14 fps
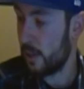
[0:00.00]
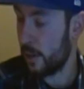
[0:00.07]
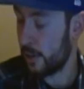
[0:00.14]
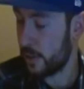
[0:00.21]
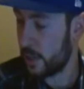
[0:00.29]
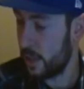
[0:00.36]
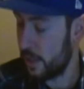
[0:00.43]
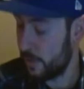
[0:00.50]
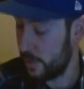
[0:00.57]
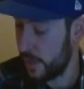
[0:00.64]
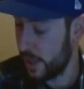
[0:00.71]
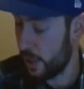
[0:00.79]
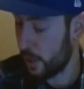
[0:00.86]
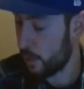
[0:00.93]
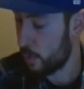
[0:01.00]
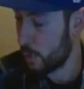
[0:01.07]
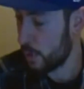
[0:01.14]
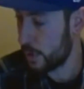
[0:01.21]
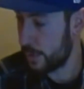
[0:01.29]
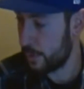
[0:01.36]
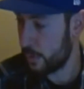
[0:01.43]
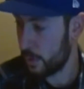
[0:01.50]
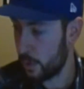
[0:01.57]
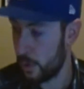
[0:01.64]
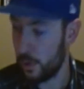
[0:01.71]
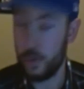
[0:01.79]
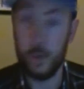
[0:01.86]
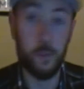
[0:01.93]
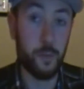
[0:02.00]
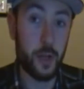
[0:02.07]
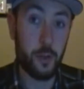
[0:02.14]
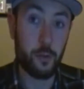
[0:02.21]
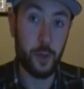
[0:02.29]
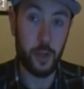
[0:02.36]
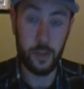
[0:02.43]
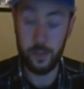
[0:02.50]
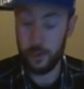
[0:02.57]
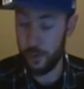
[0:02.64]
art the artwork for Metroid